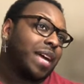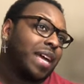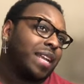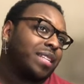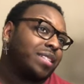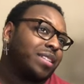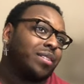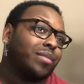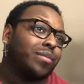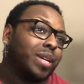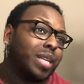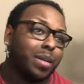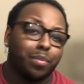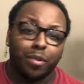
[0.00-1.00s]
Candiace looked
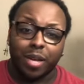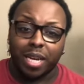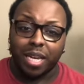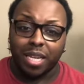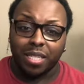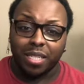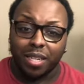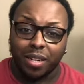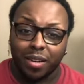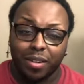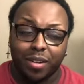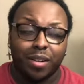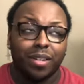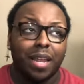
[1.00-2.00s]
really pretty sitting
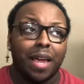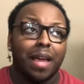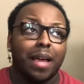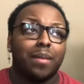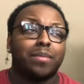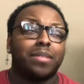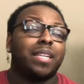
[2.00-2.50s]
on her lap,